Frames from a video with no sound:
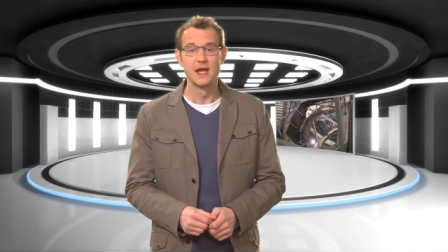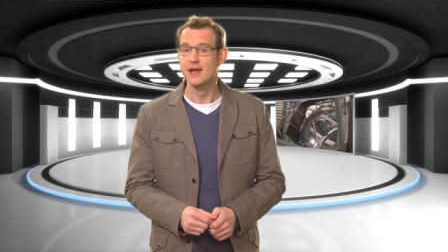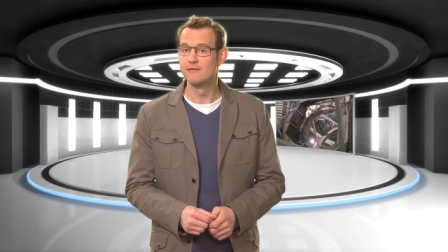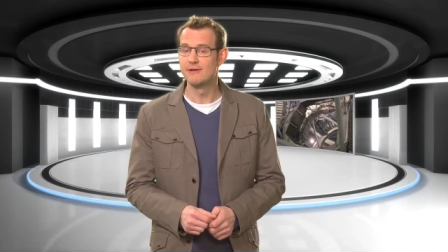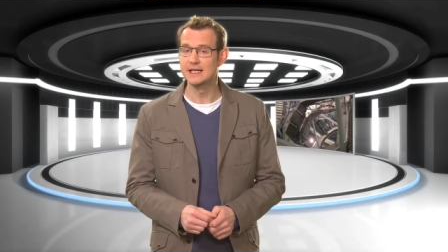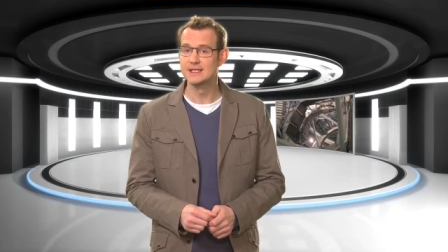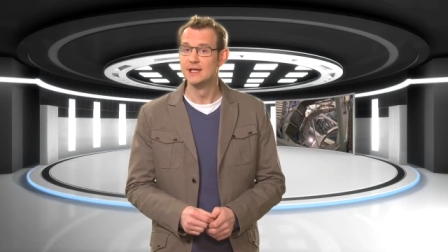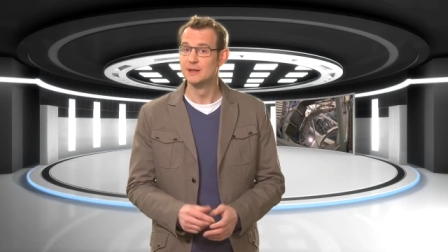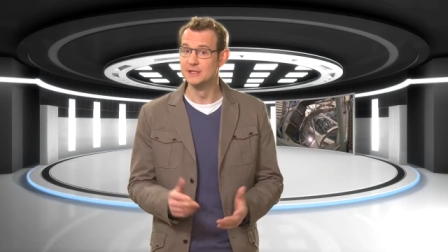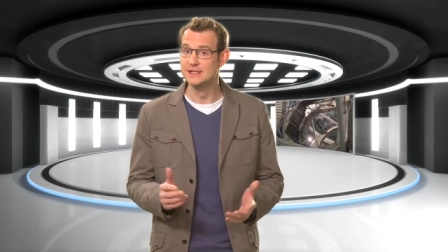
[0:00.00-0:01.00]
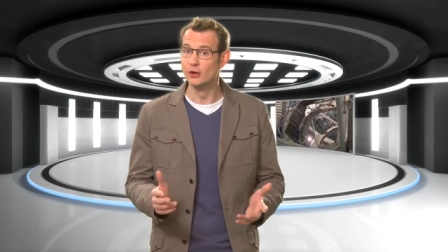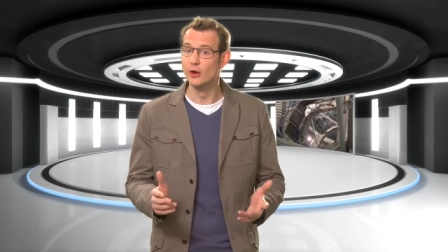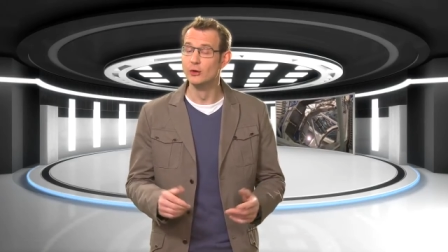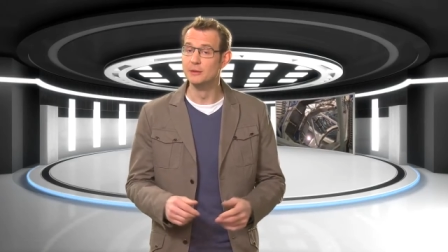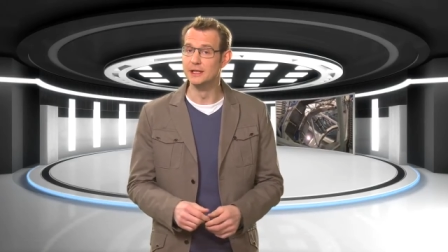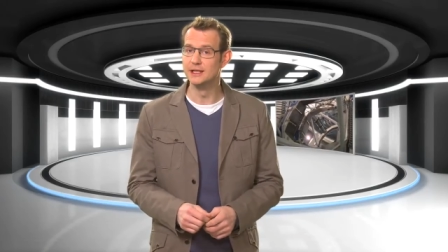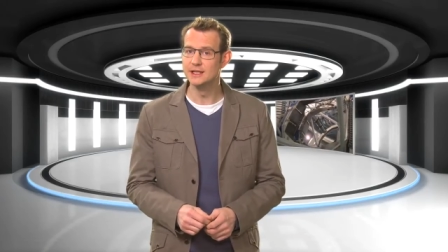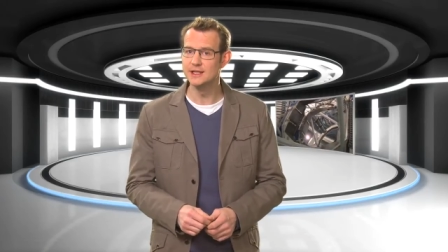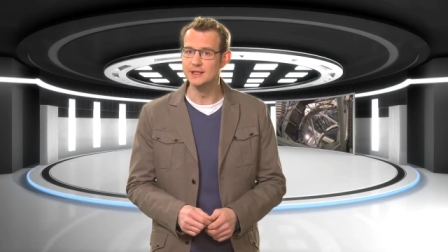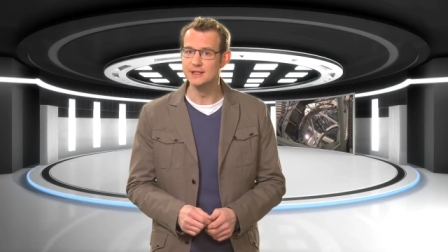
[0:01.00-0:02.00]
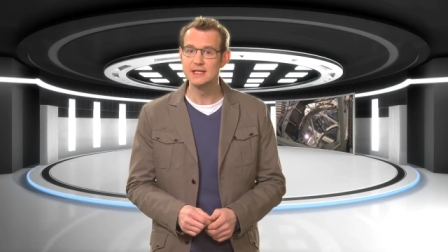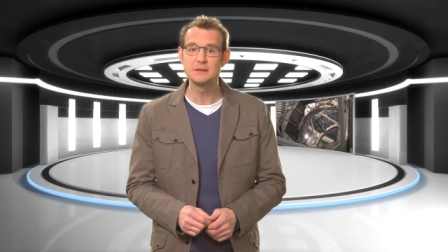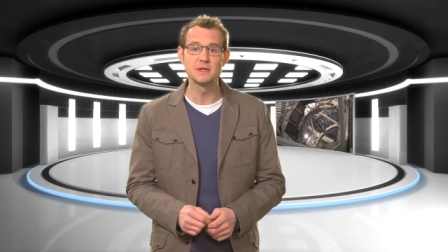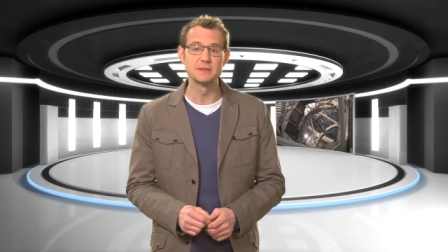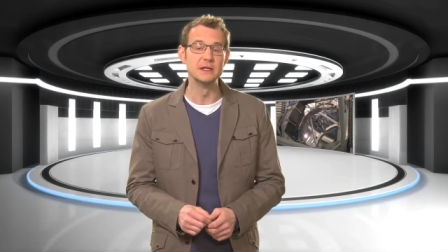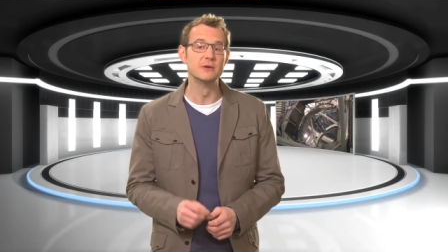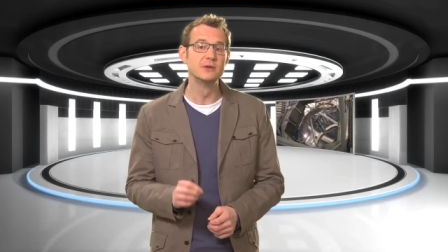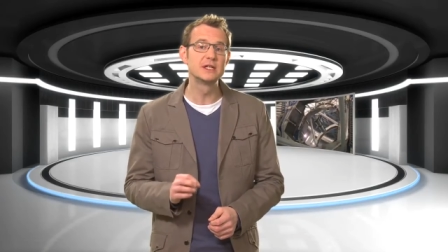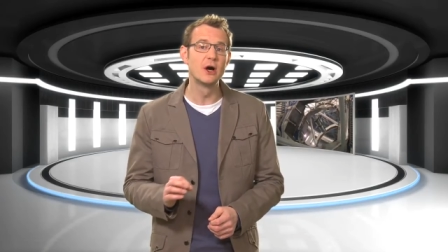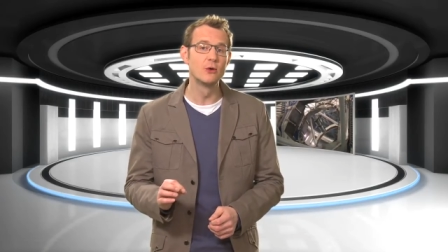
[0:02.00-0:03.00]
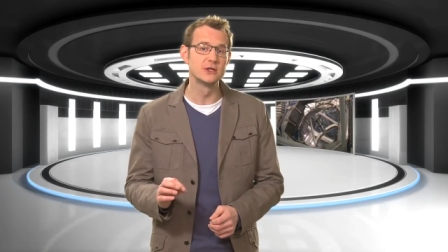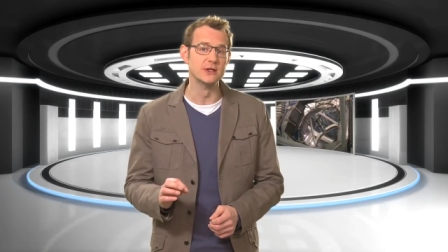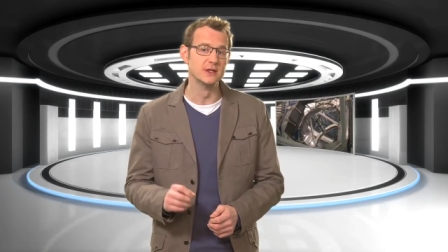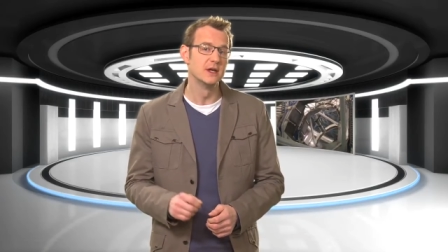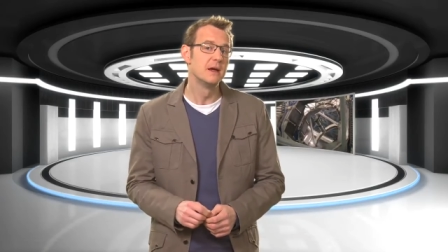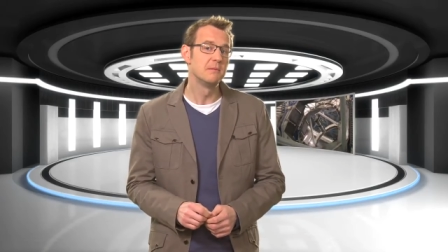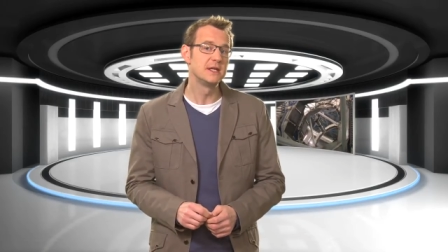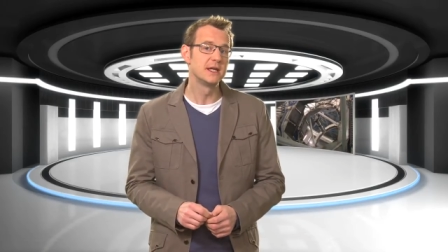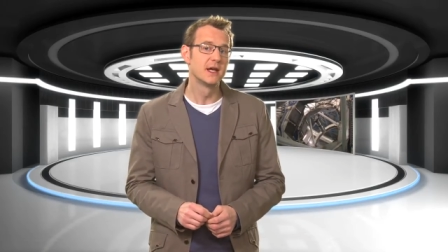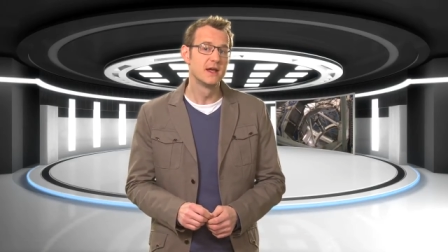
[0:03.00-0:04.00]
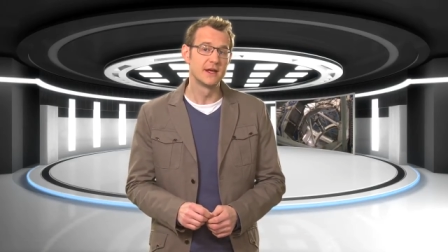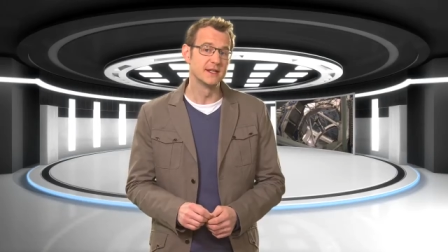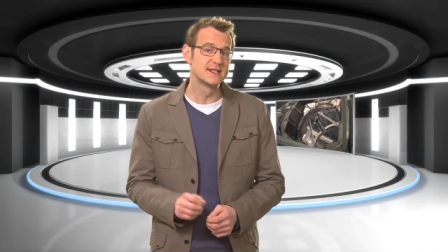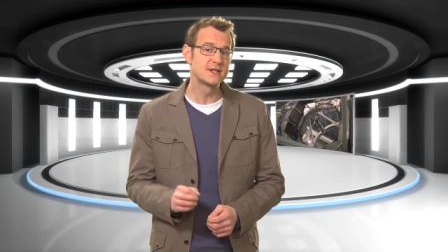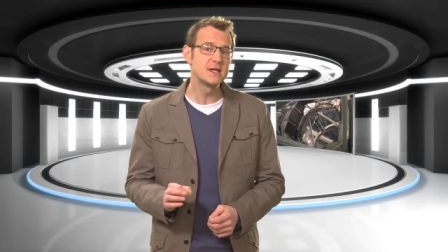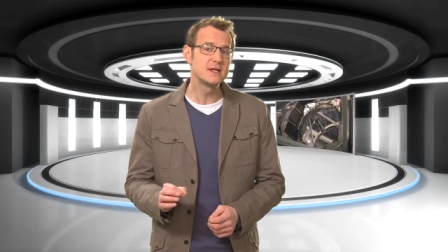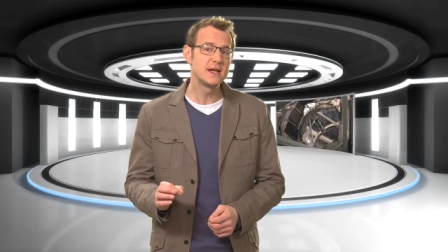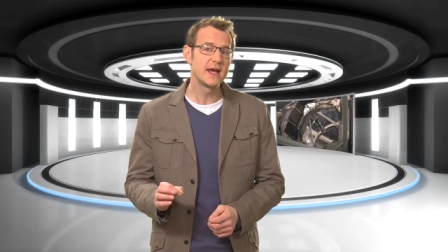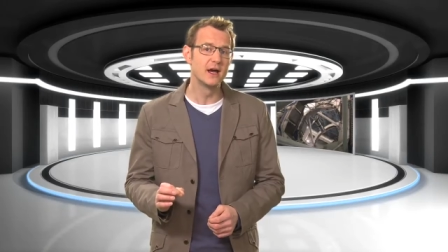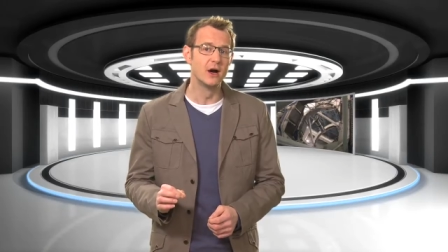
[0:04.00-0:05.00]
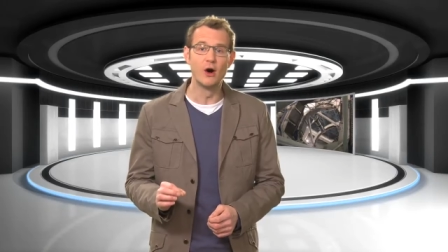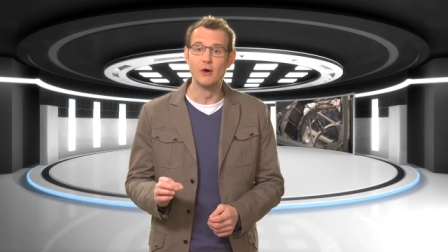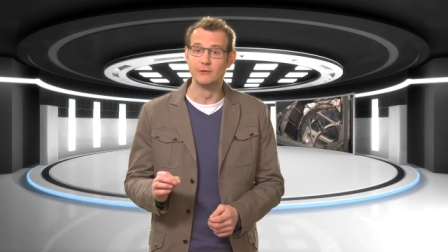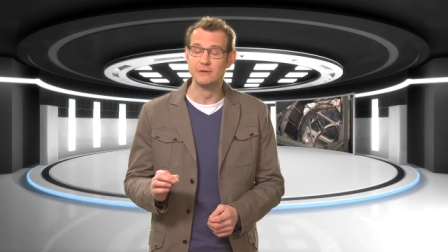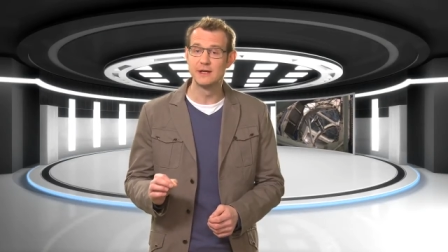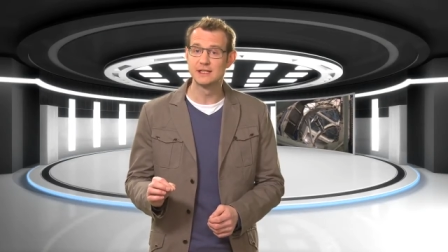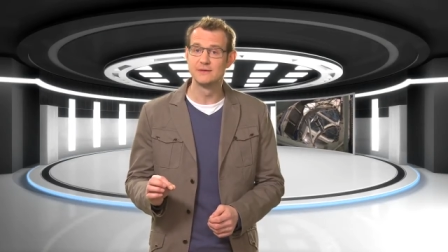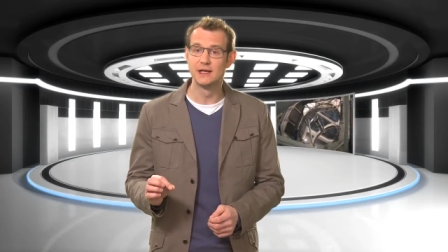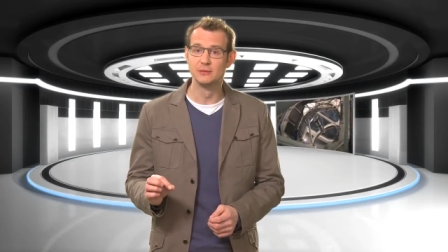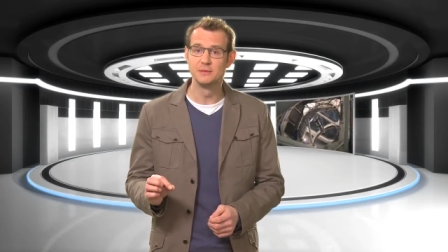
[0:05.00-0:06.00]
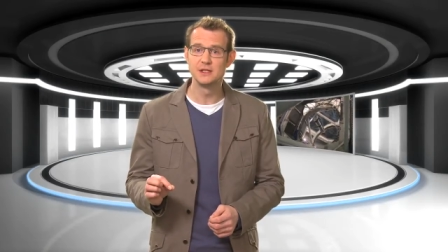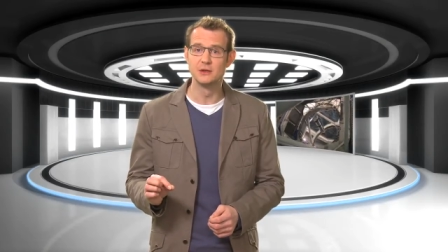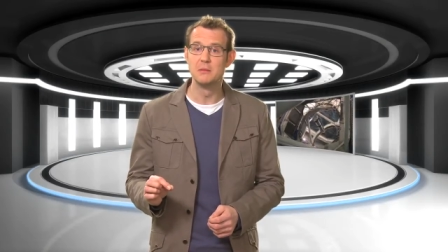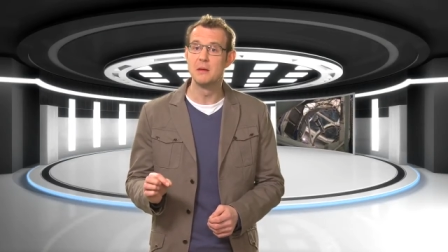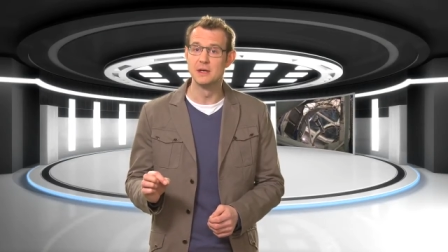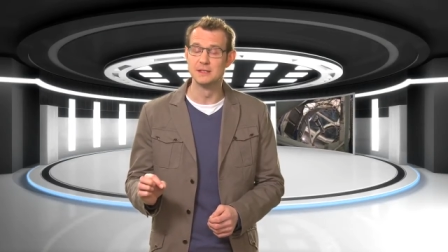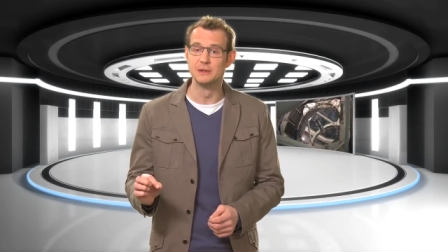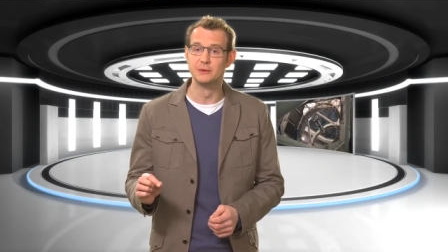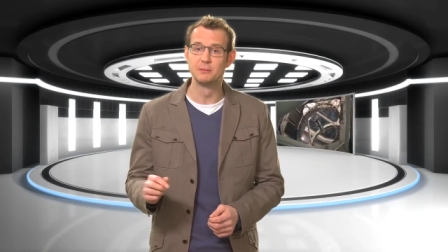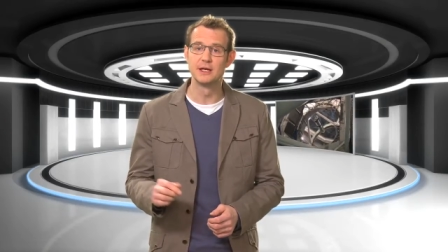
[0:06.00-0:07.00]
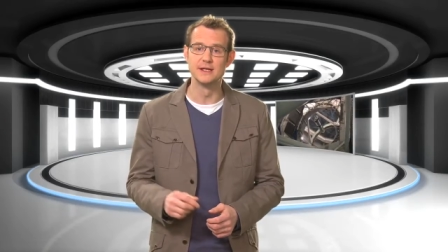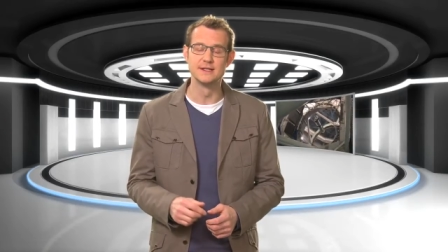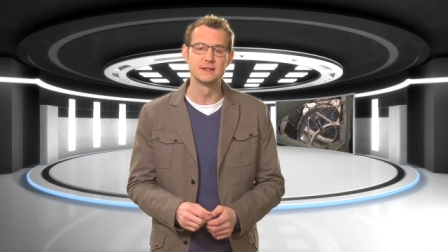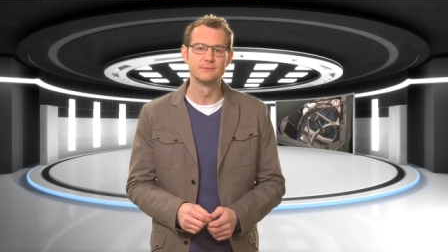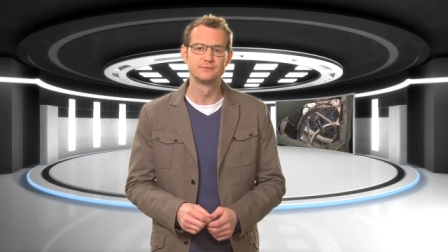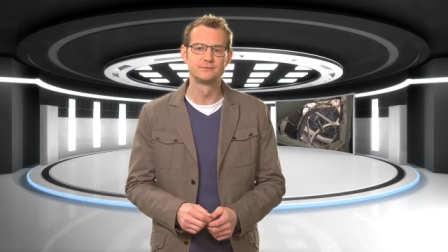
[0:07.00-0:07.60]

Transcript: In fact, it must not only be cleaned, it must be recoated, meaning that its thin layer of reflective aluminium must be replaced.